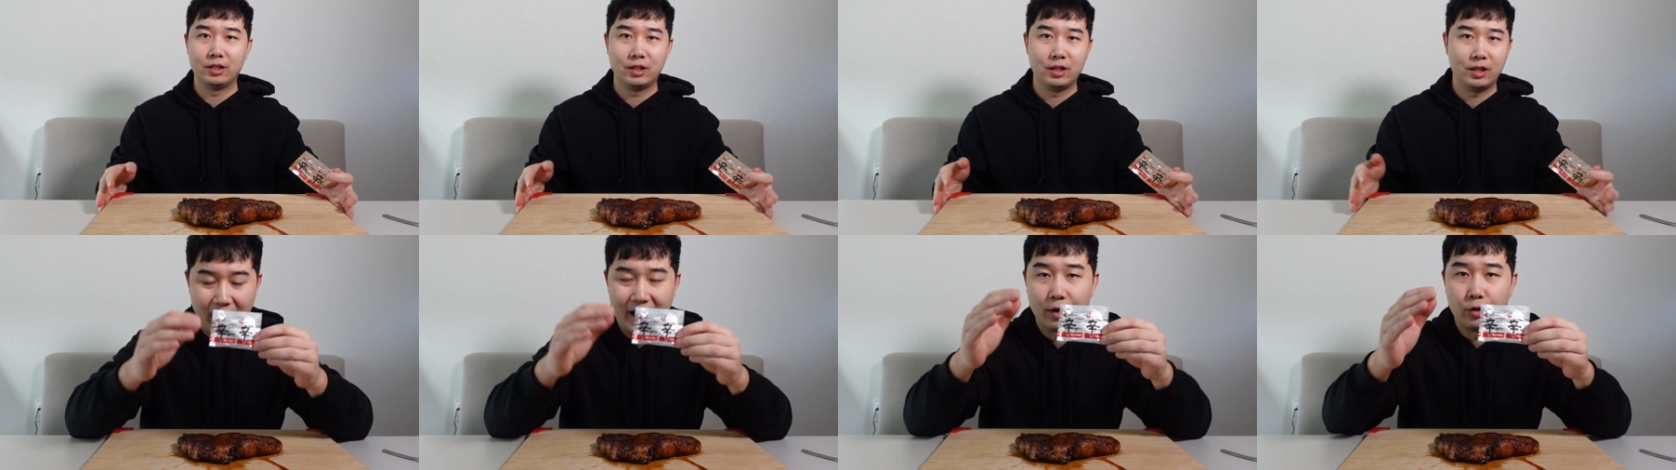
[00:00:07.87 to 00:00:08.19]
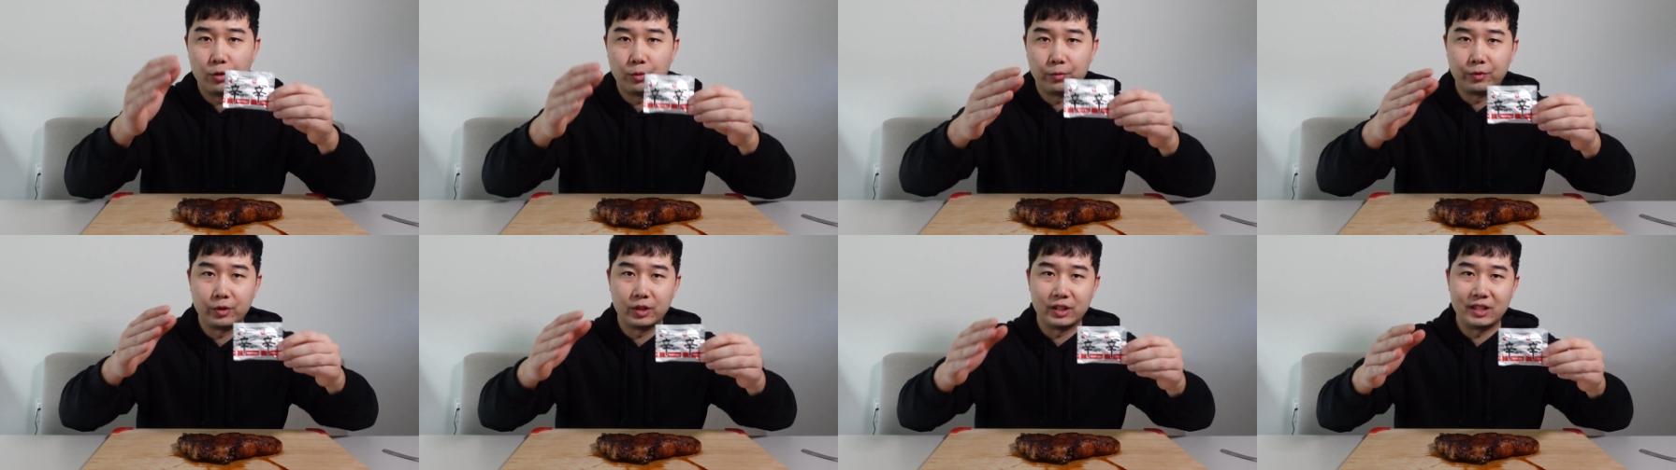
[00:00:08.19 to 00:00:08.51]
And
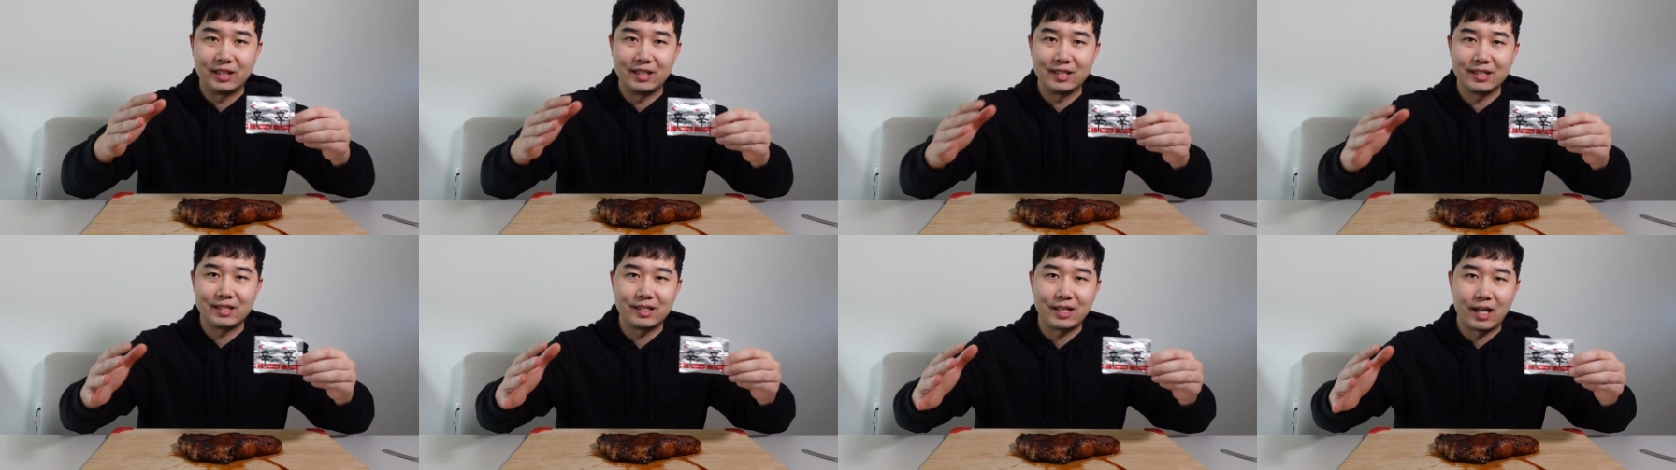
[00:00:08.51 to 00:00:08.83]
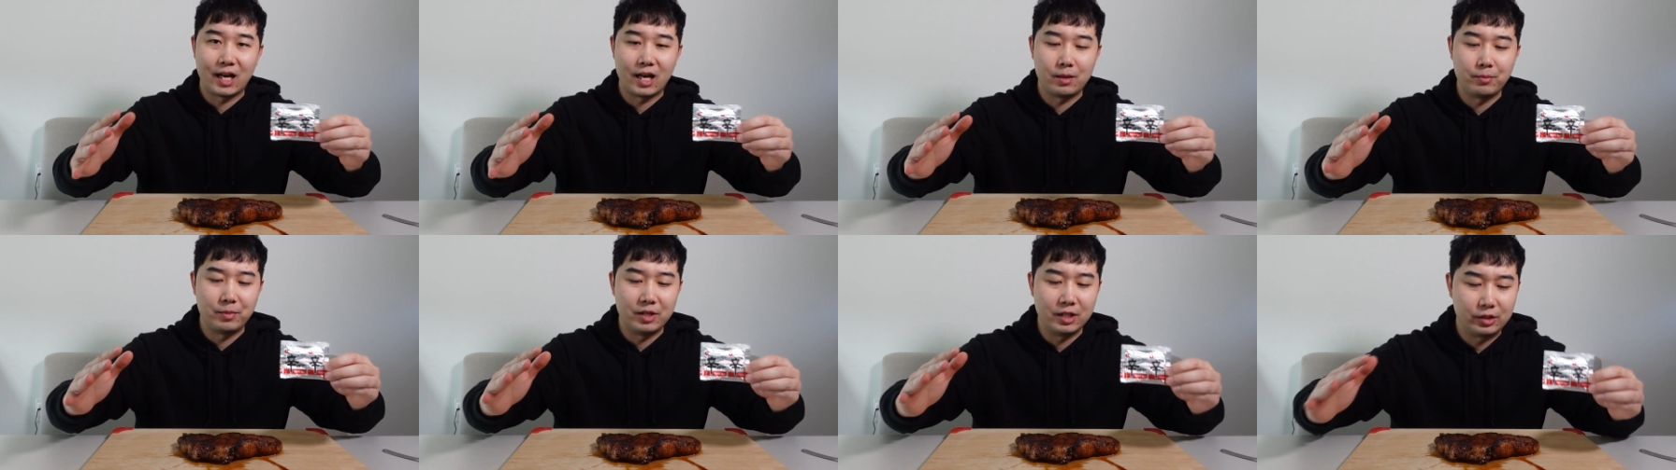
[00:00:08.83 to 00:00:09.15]
hopefully this
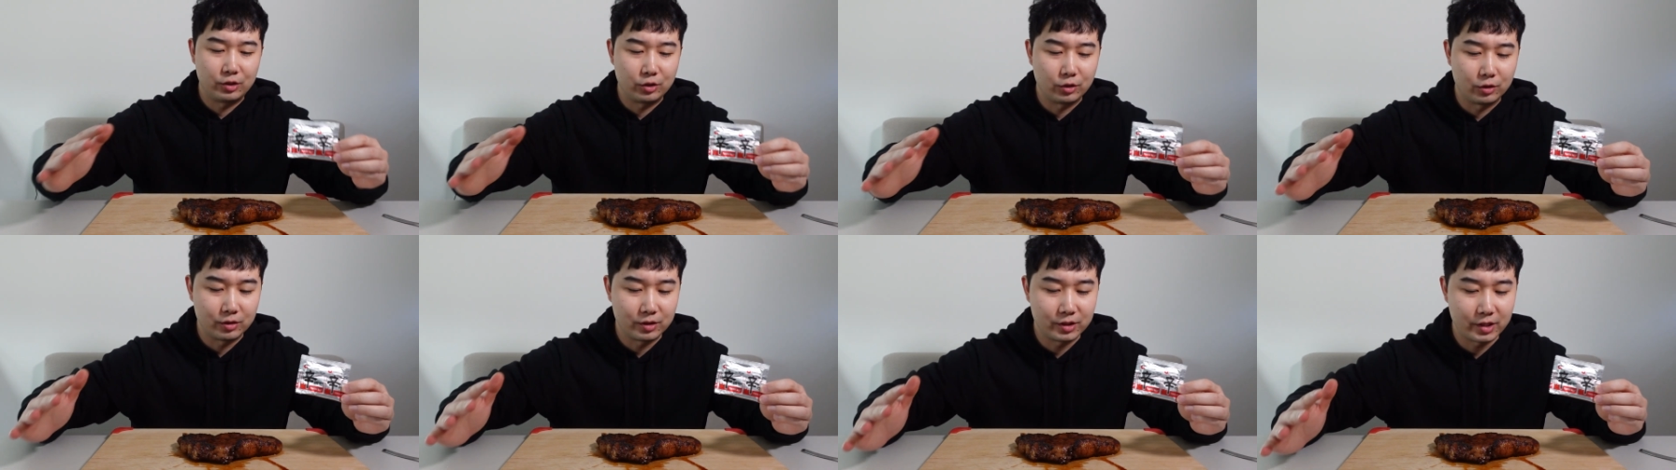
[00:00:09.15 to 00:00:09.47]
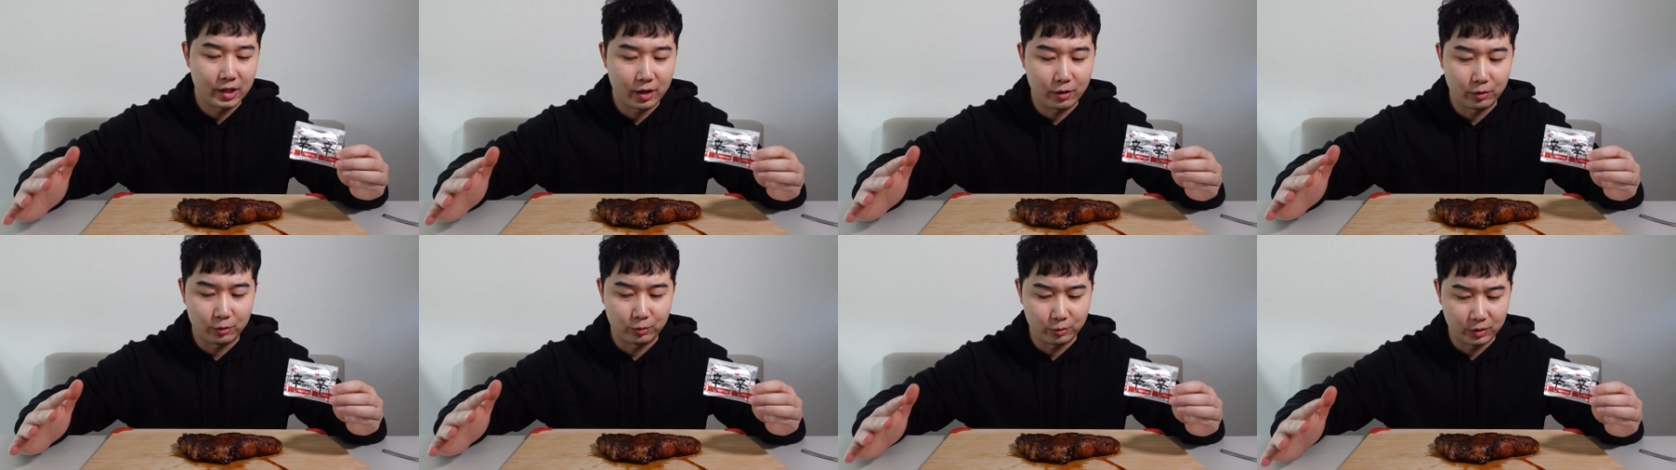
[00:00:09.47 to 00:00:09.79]
time it turns
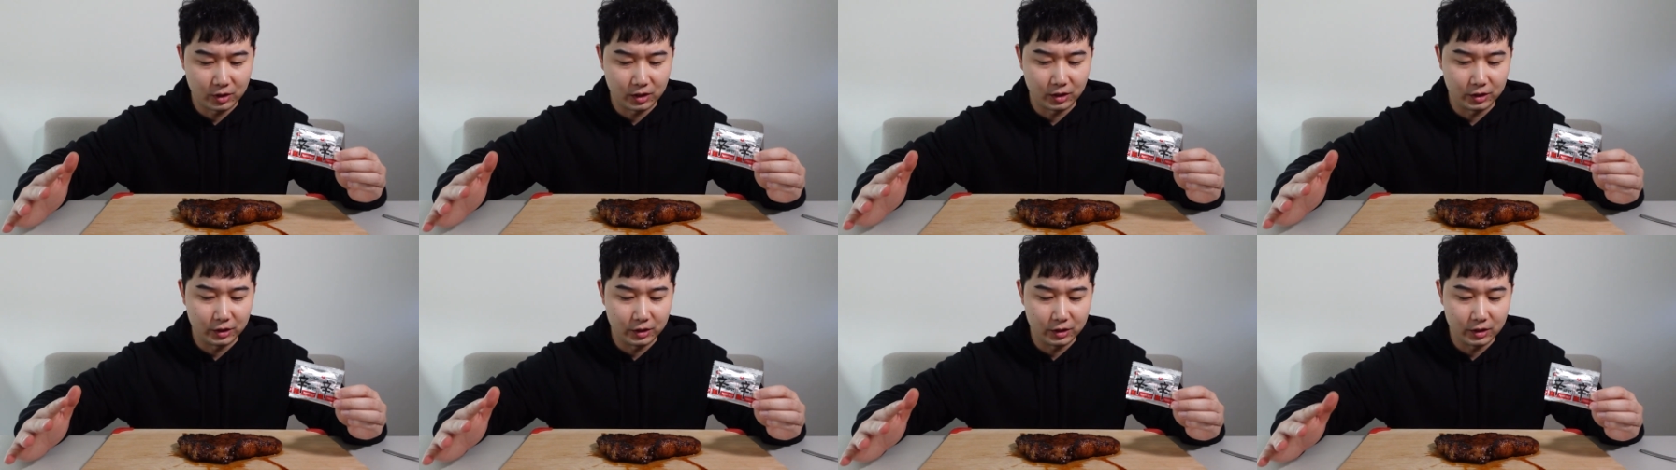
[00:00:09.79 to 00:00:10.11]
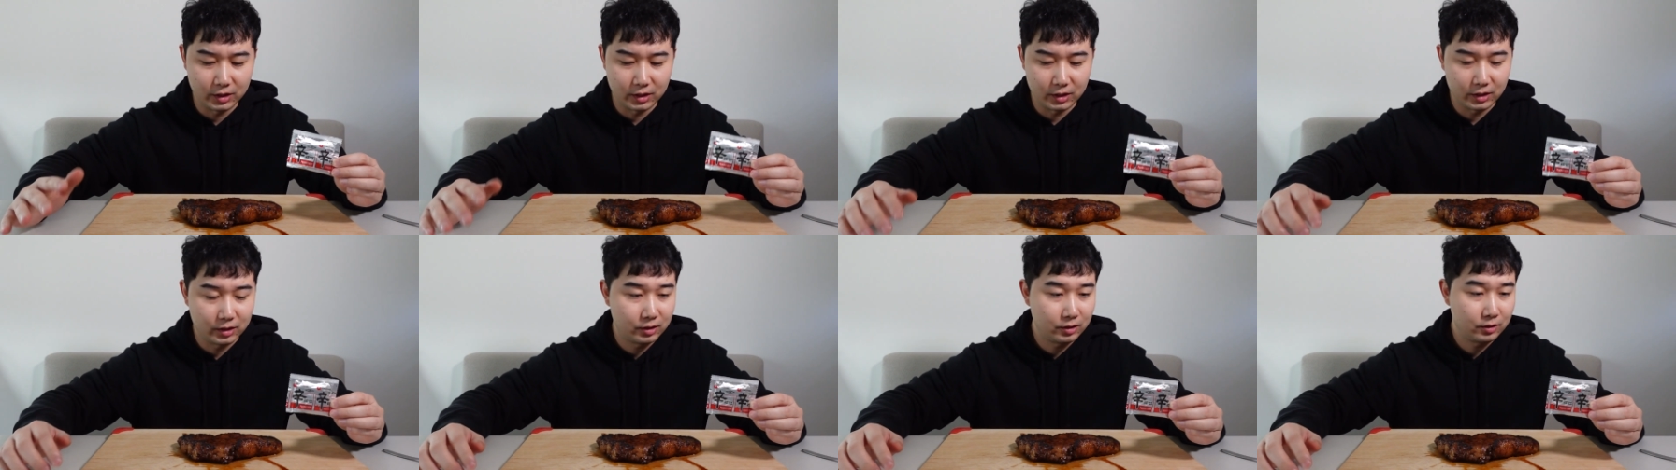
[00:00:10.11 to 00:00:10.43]
out really
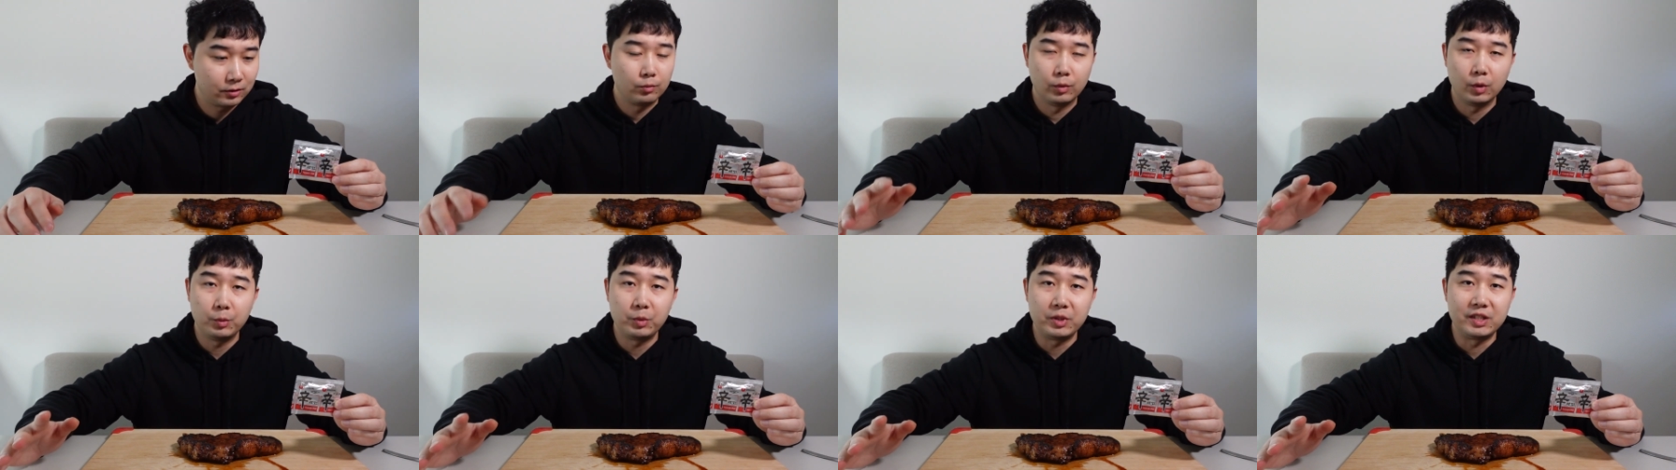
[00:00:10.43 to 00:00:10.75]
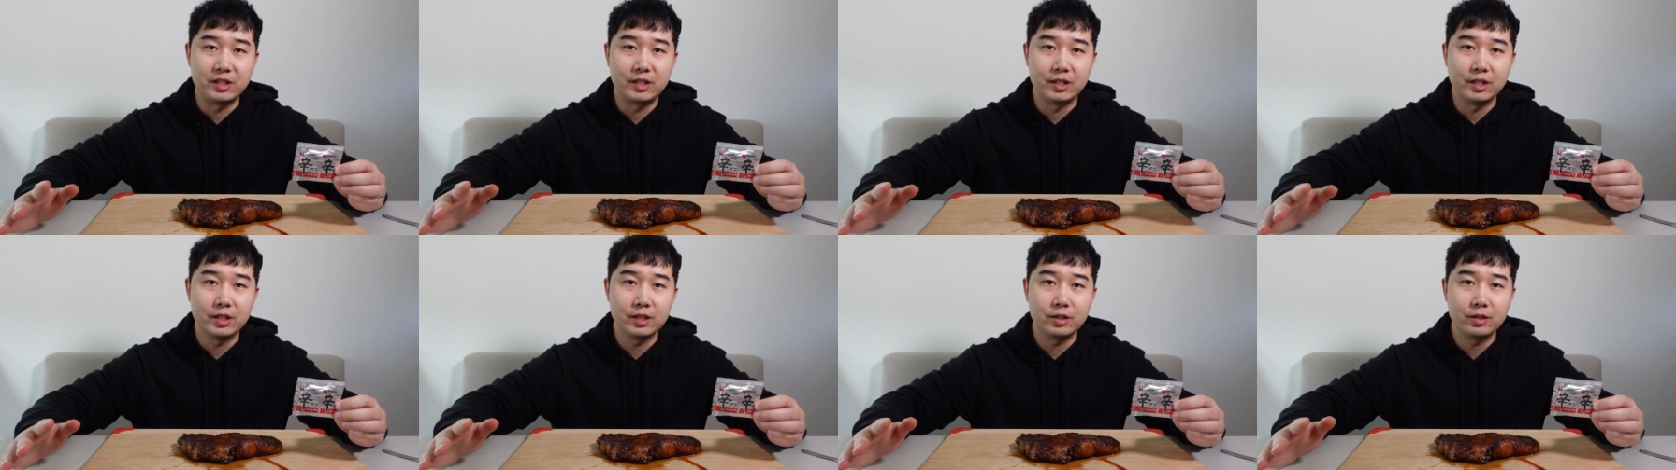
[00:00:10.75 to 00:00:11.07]
good. What we
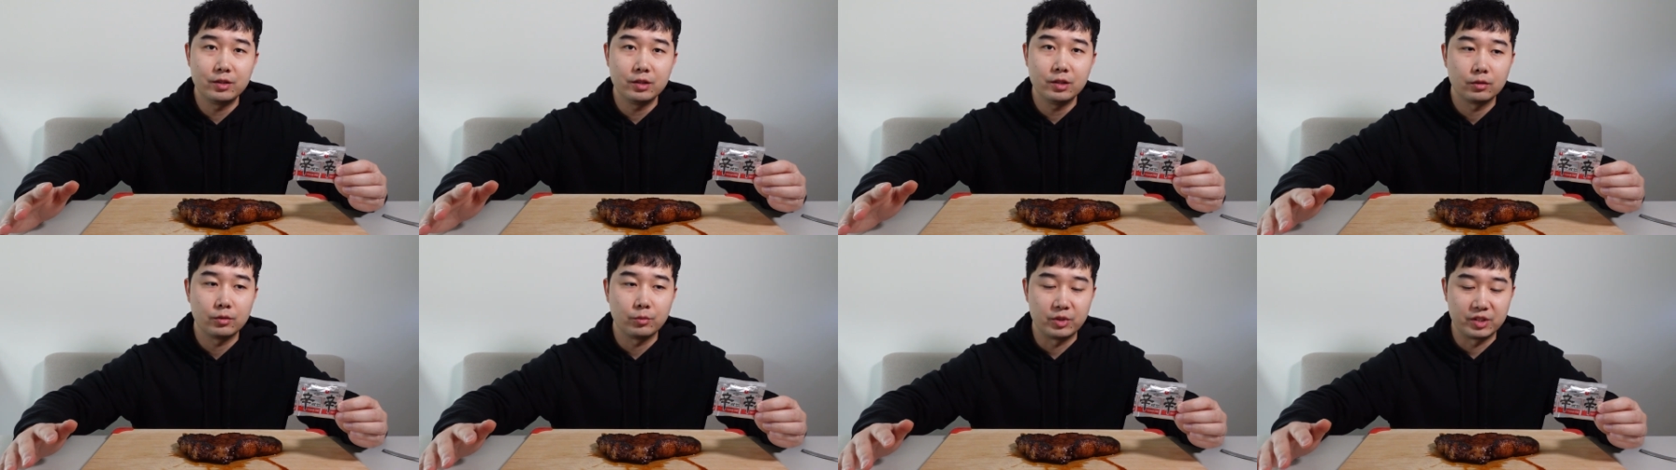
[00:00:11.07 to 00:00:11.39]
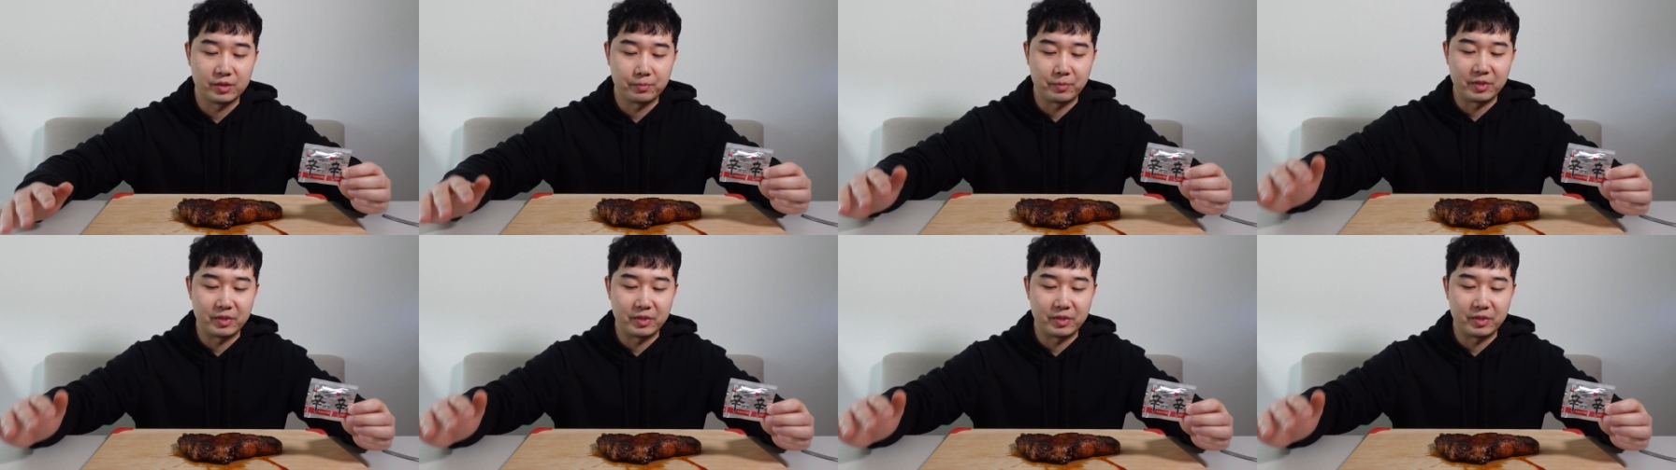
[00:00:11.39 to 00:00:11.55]
did was